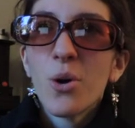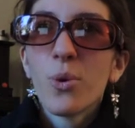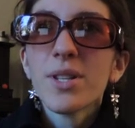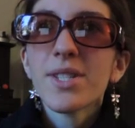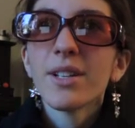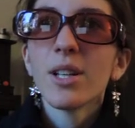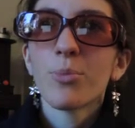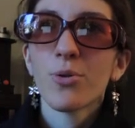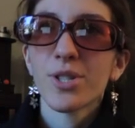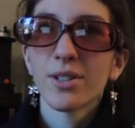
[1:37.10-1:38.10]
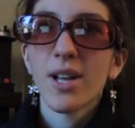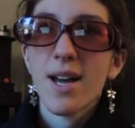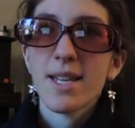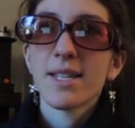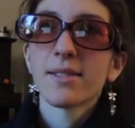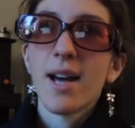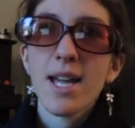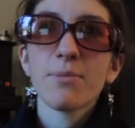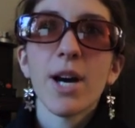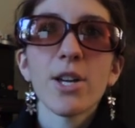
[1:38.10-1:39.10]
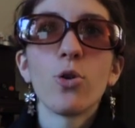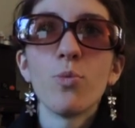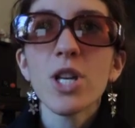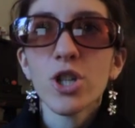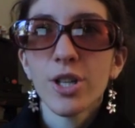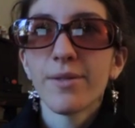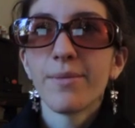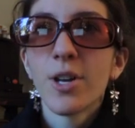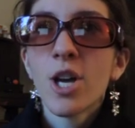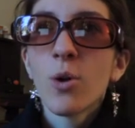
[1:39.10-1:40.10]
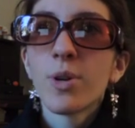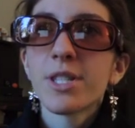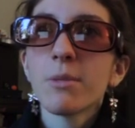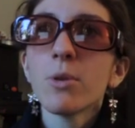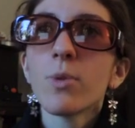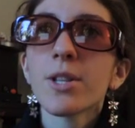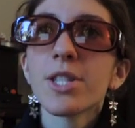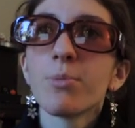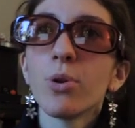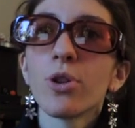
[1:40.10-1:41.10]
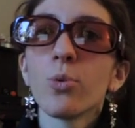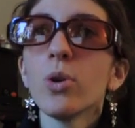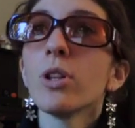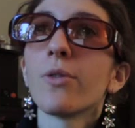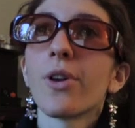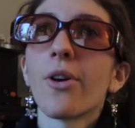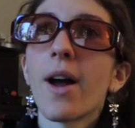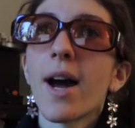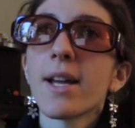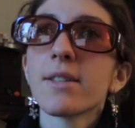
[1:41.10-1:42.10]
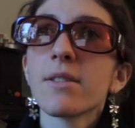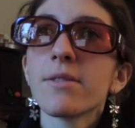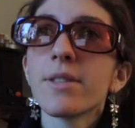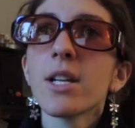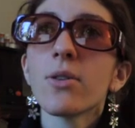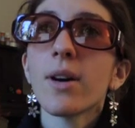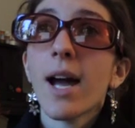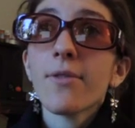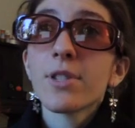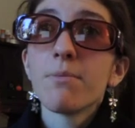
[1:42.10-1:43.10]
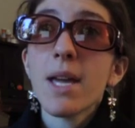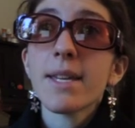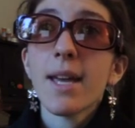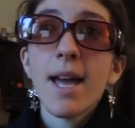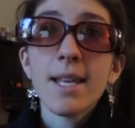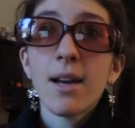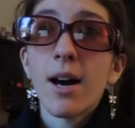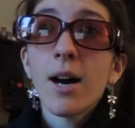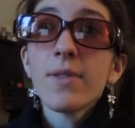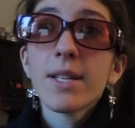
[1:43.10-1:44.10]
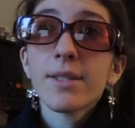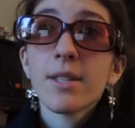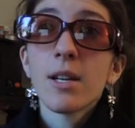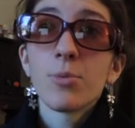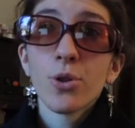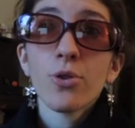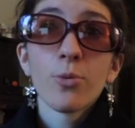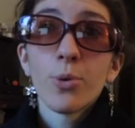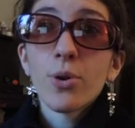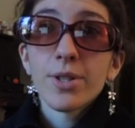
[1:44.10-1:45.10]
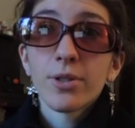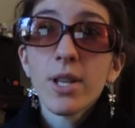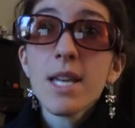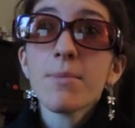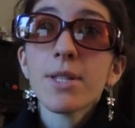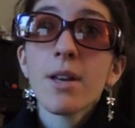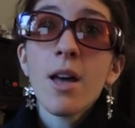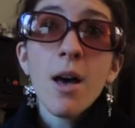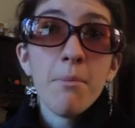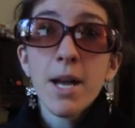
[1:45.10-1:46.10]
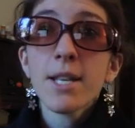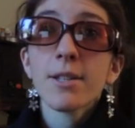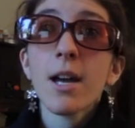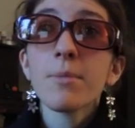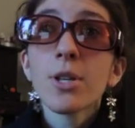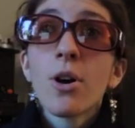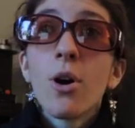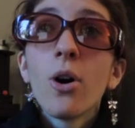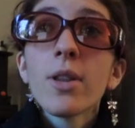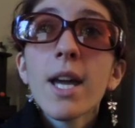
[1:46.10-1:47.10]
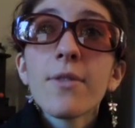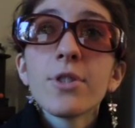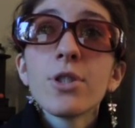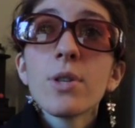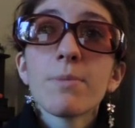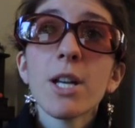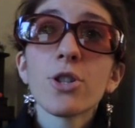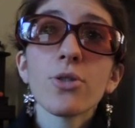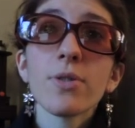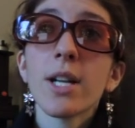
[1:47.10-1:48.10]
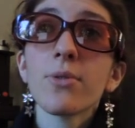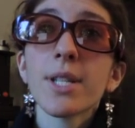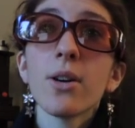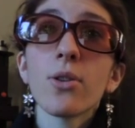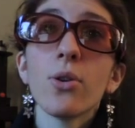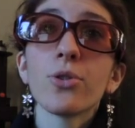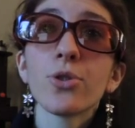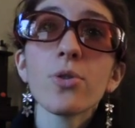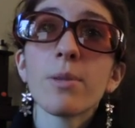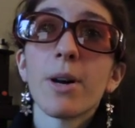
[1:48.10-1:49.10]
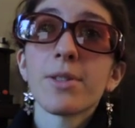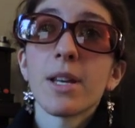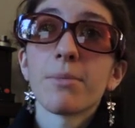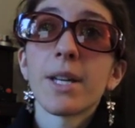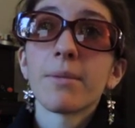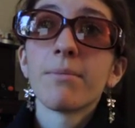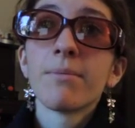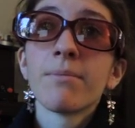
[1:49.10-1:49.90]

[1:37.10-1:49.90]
One subtle approach to lying is lying by omission. When someone wants to pull the wool over your eyes, they don't have to make any obviously absurd or bogus claims. Many times, all they have to do is make sure they don't tell the whole truth about something.